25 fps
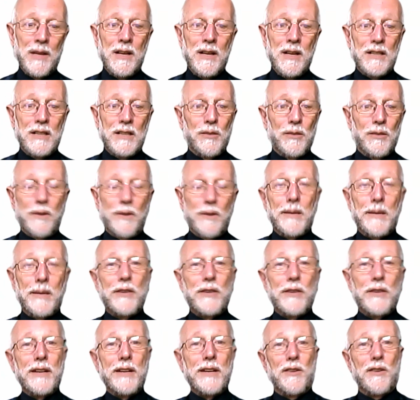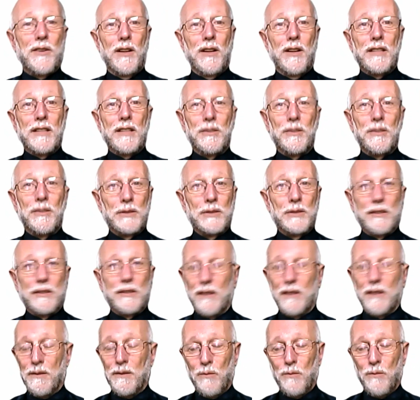So one of my great colleagues, who was
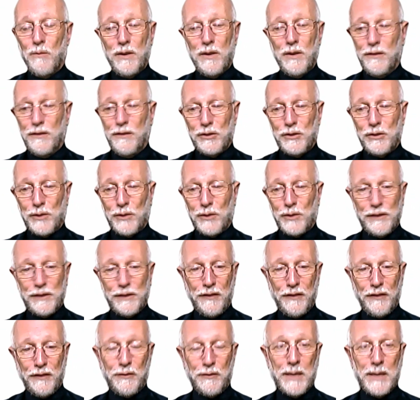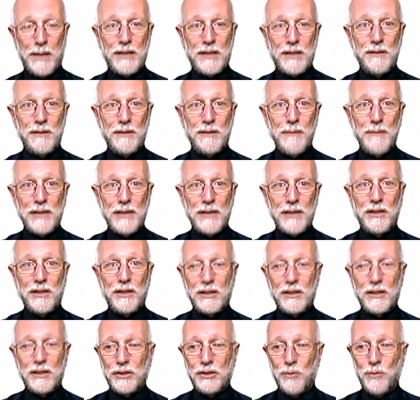a wonderful source of information, mentioned
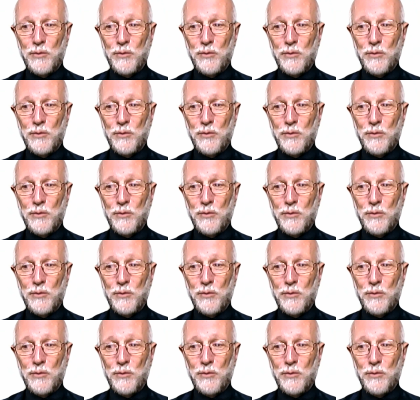that she